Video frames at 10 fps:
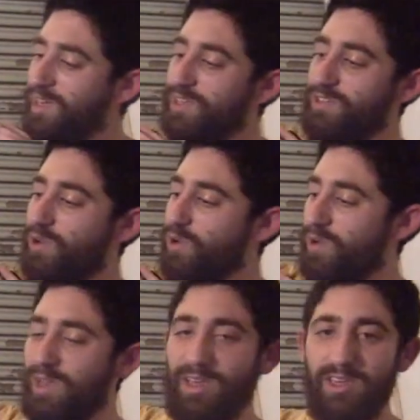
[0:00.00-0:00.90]
So
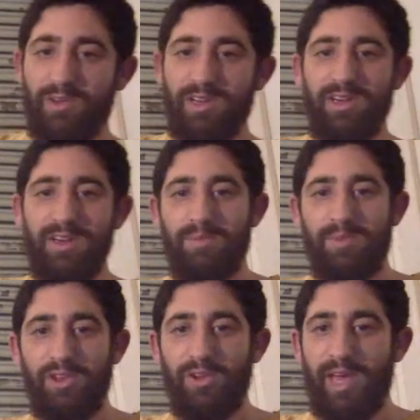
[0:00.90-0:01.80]
you can
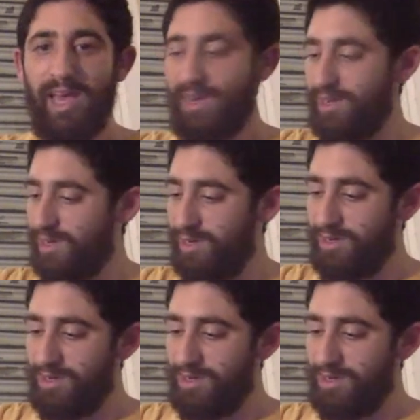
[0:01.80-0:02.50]
put your hand in